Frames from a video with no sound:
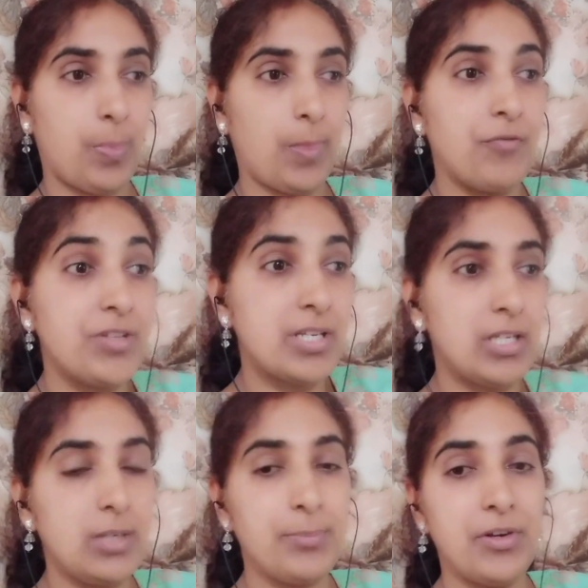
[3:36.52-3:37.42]

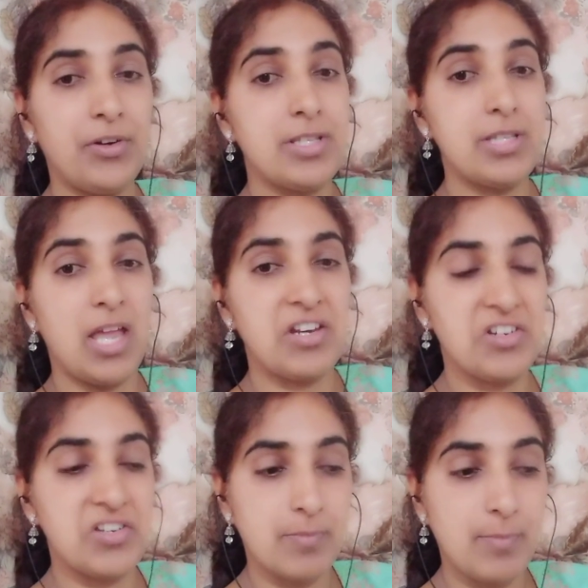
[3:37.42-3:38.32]
physical appearance and in
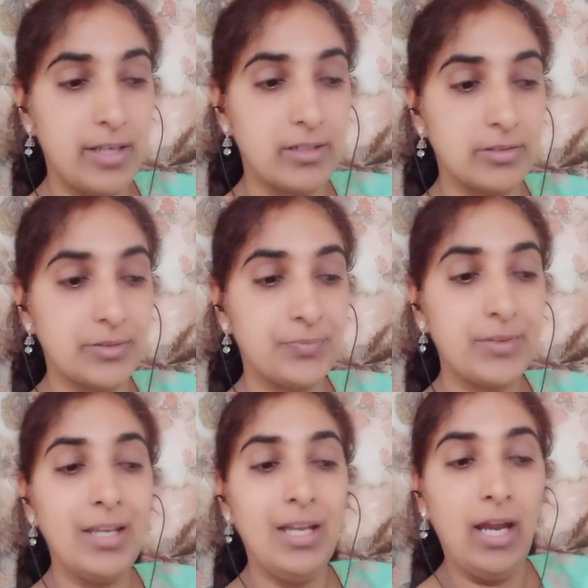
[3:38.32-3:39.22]
his manner,
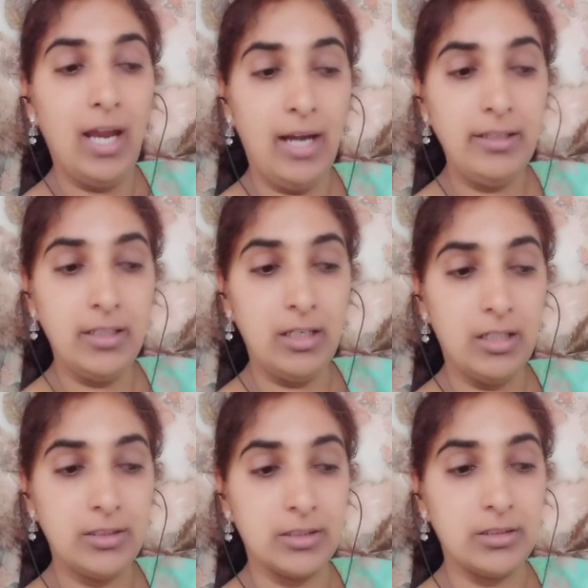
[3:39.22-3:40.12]
and the
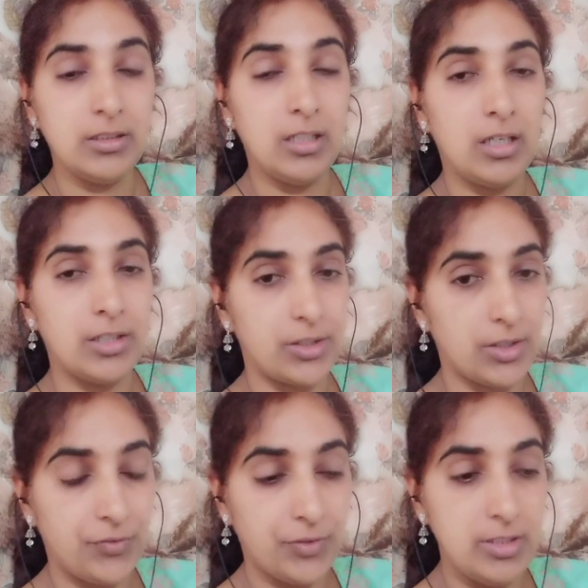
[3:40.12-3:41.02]
other, a
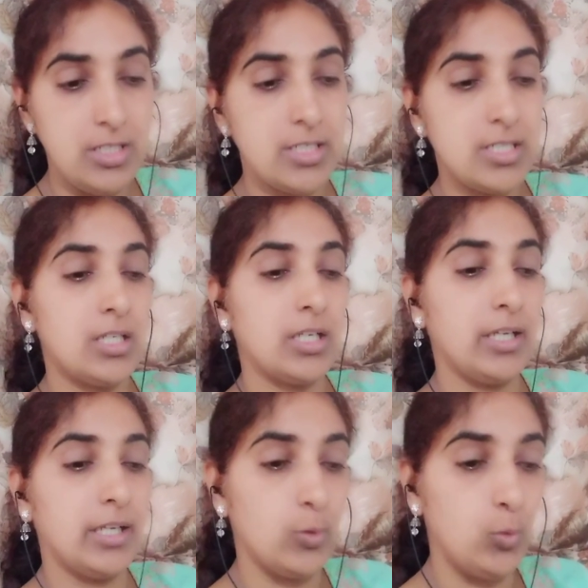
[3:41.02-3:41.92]
ruffled,
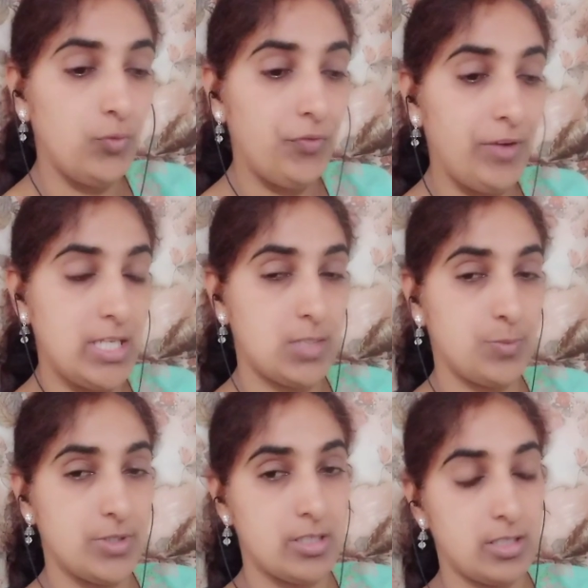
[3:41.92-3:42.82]
gloom faced
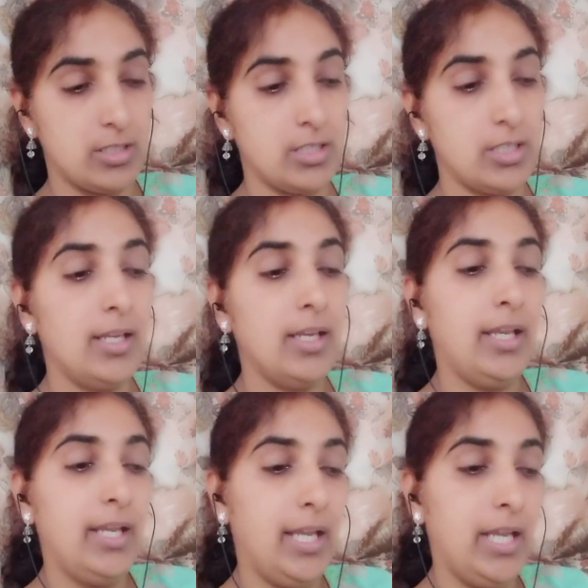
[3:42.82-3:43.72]
person,
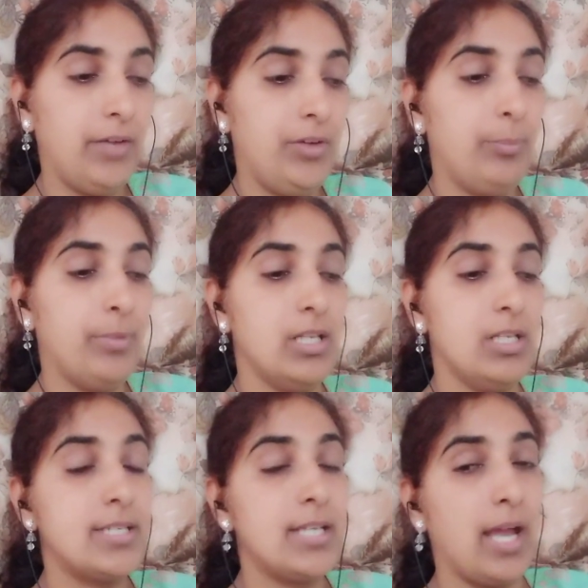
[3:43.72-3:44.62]
heavy
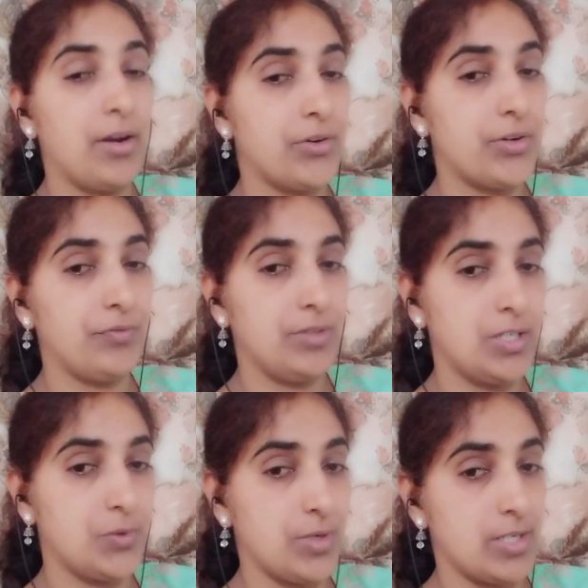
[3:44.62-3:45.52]
built and roughly
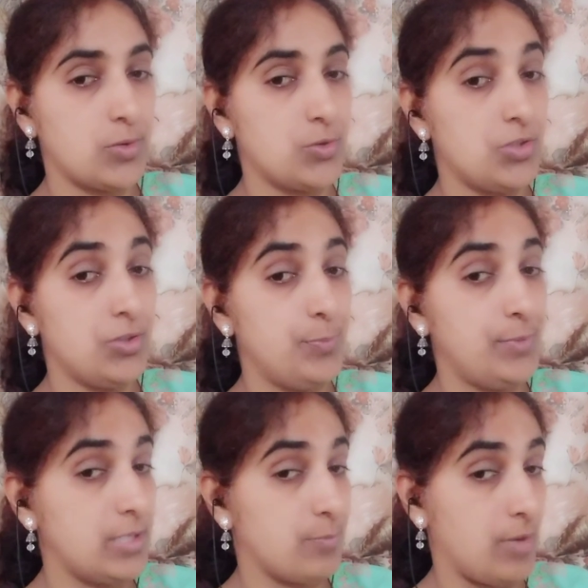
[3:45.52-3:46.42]
dressed. So, children,
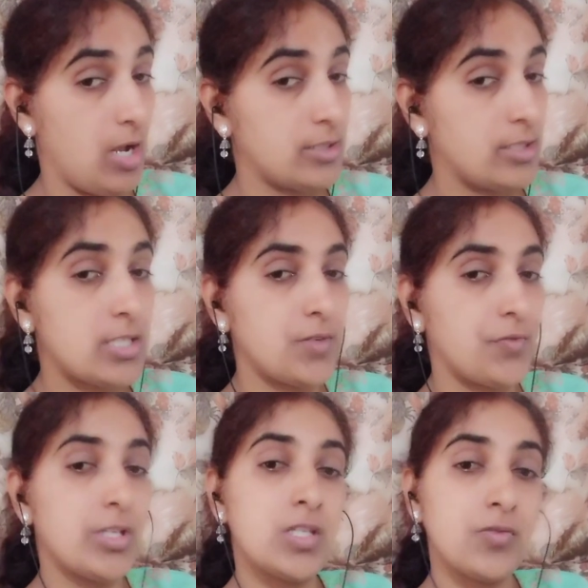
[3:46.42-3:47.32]
please mark this
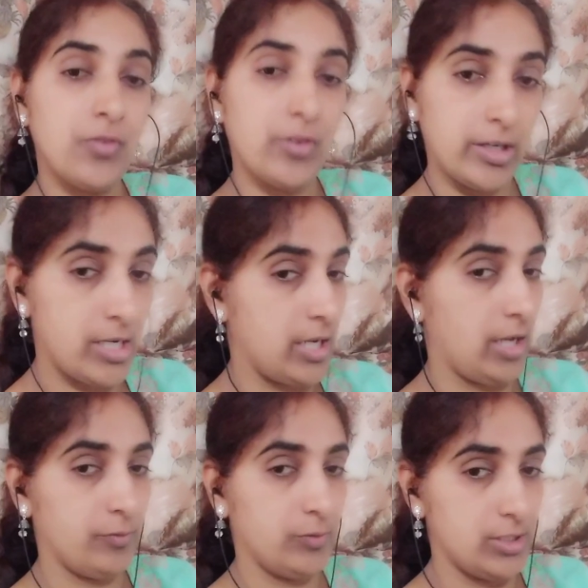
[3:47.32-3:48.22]
difference very
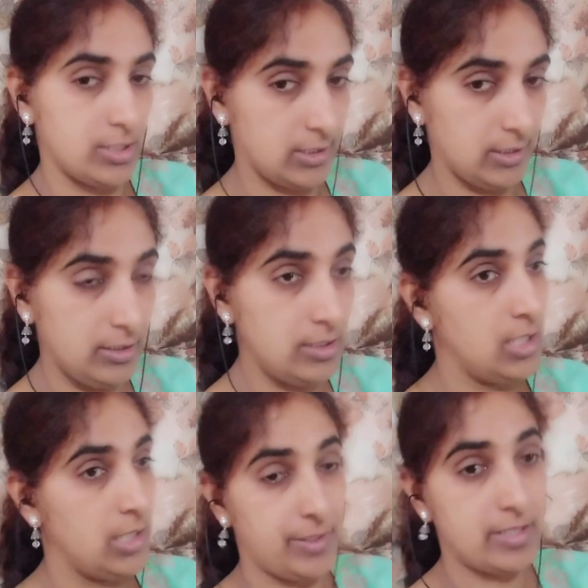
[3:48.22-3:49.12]
carefully. It's clear?
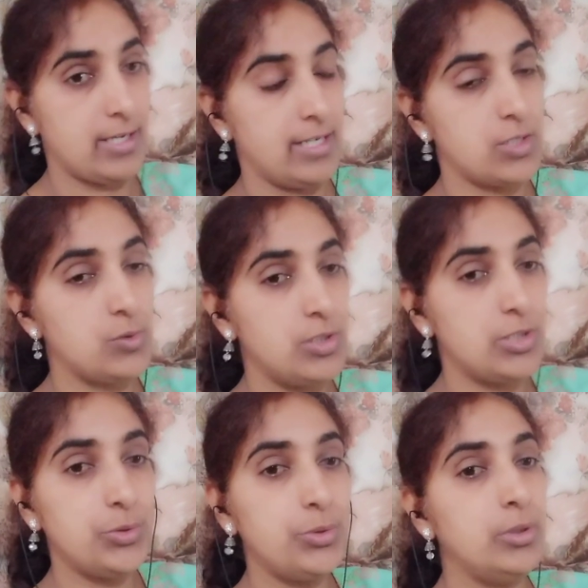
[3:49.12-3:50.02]
Because I told
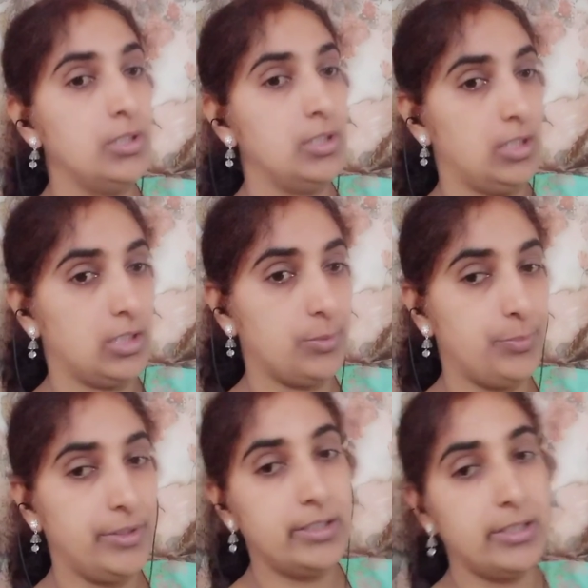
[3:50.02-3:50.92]
you in the
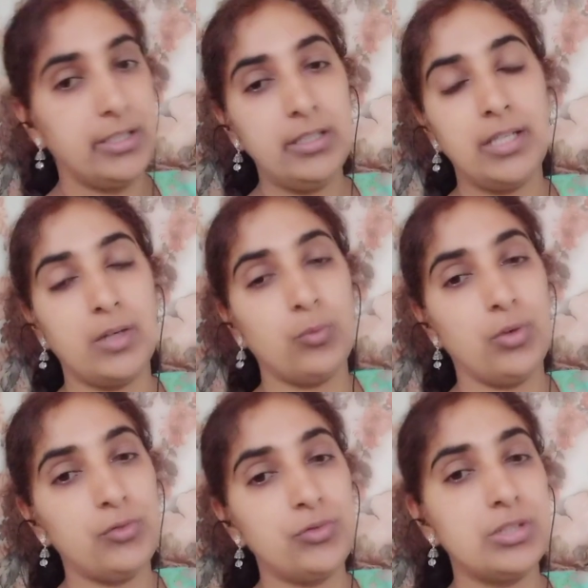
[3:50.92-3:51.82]
beginning that
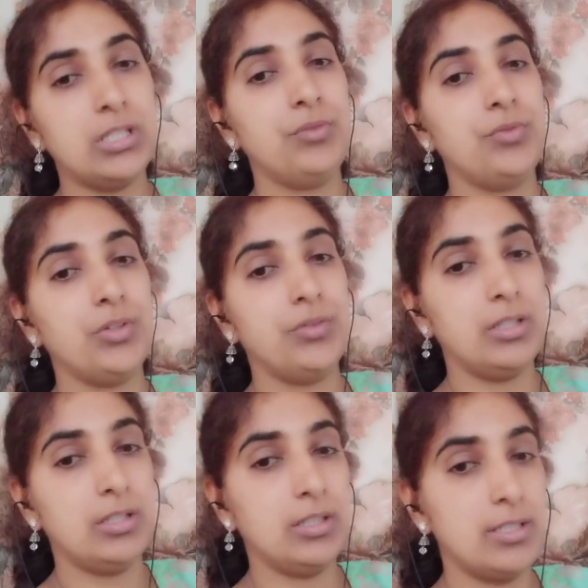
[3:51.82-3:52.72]
one of the themes we
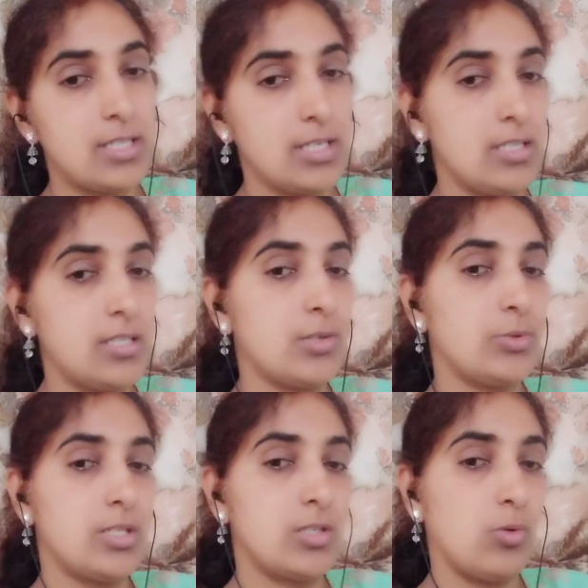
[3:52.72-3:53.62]
will assess through
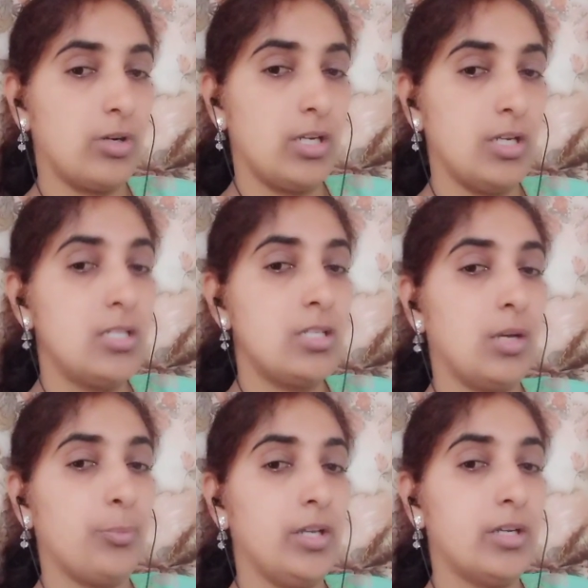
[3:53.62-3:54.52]
the story is
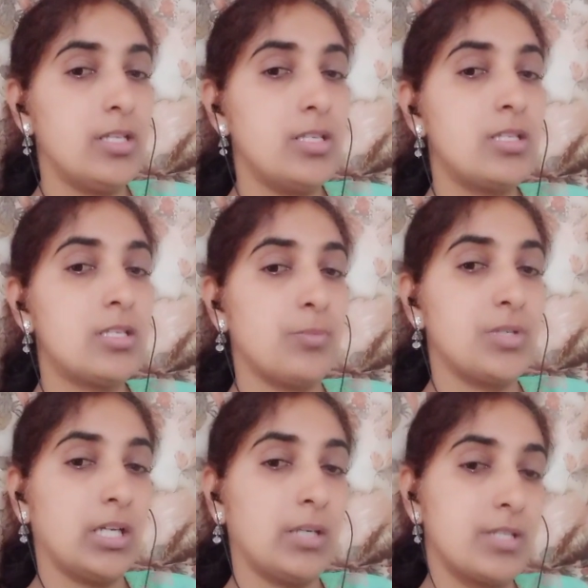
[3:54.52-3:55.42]
appearance
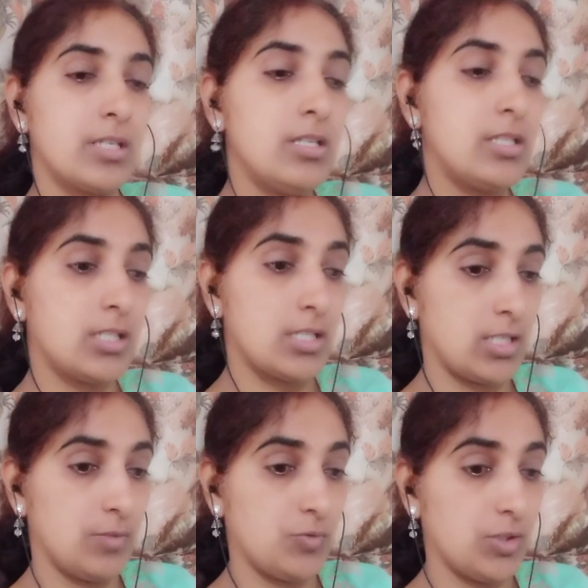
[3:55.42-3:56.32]
sometimes is
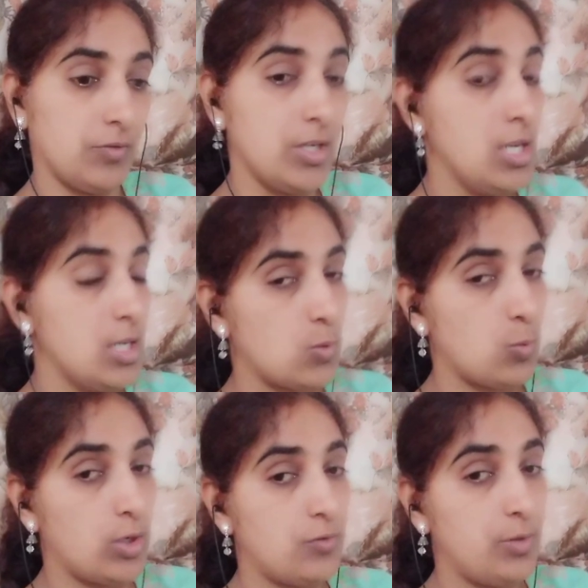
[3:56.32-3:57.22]
deceptive. So
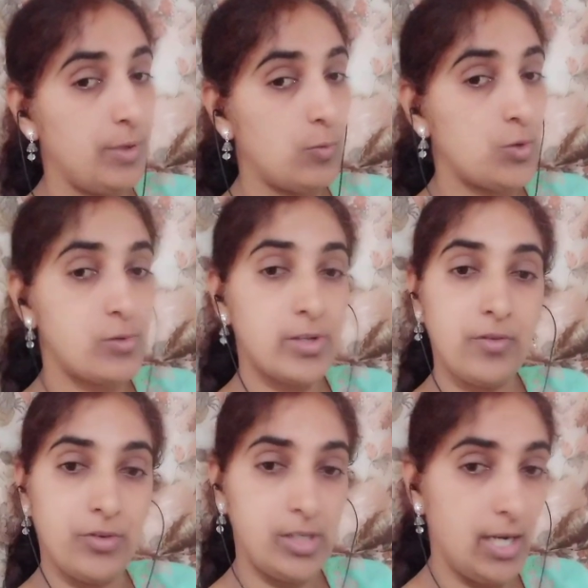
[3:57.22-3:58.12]
one of the men was looking
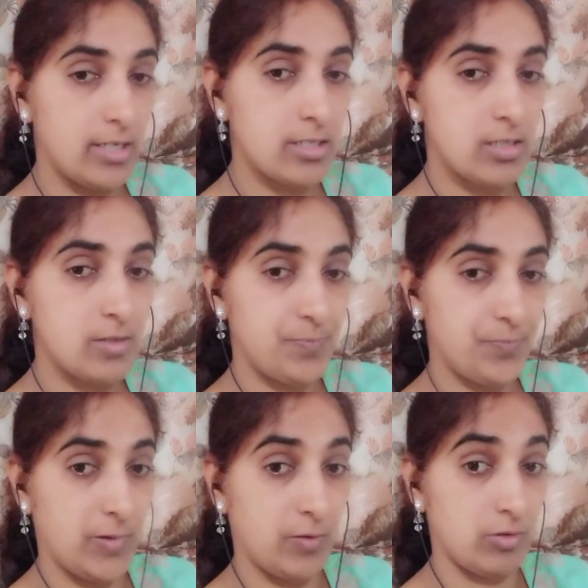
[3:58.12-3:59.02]
very handsome,
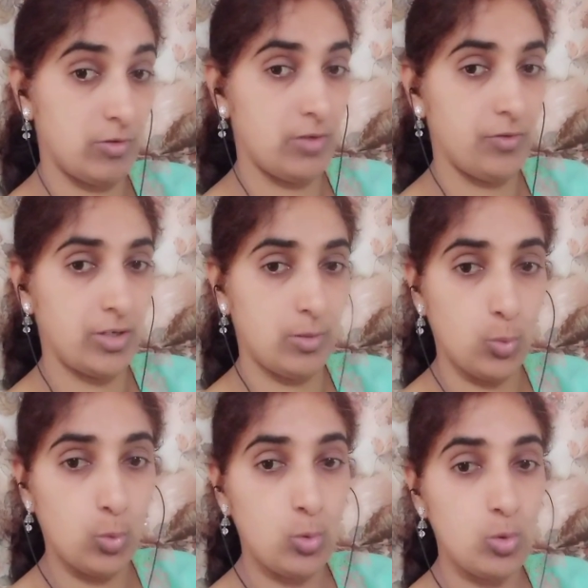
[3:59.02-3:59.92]
he was looking very
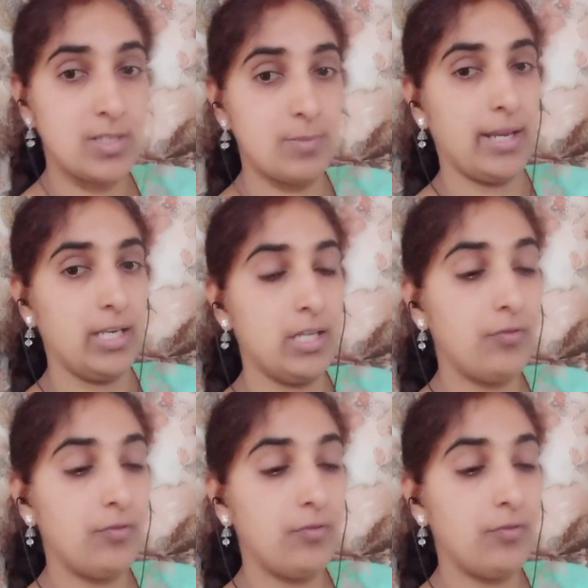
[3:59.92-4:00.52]
bold, smiling